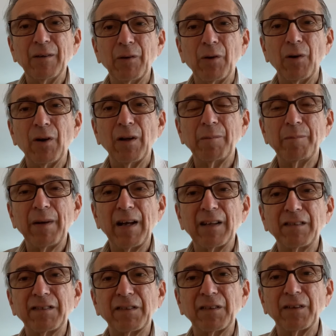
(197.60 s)
all
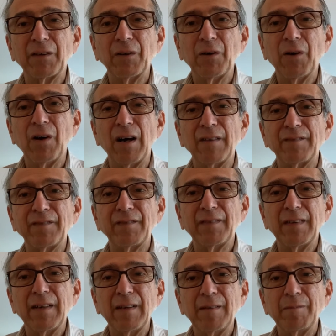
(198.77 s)
bets are off,
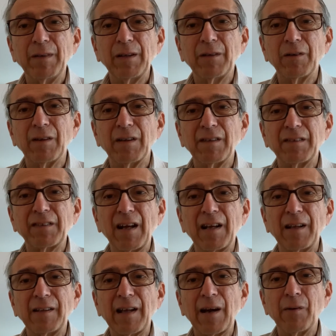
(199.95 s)
because
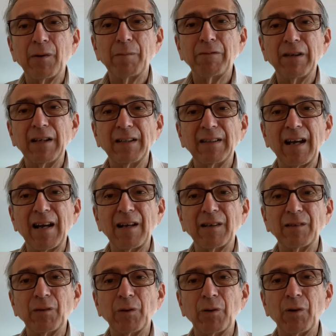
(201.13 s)
that would bring
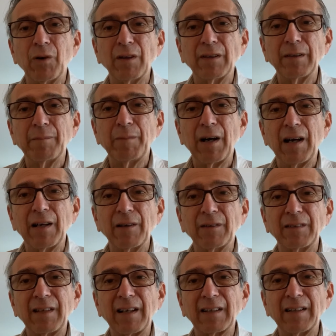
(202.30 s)
down all the
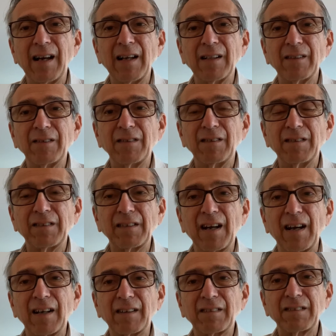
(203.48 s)
biotechnology
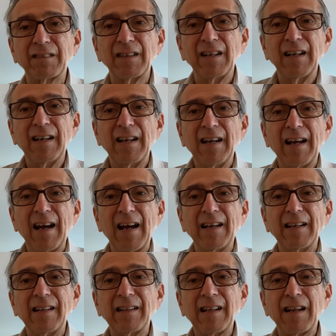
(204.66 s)
stocks.
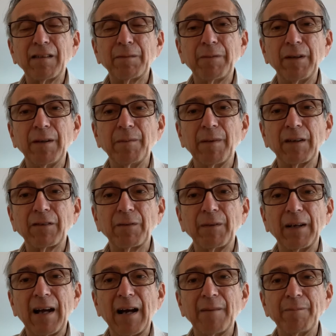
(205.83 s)
And that's pretty much what
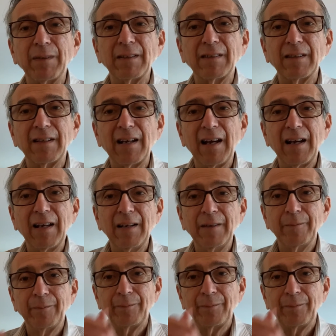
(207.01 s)
happened today.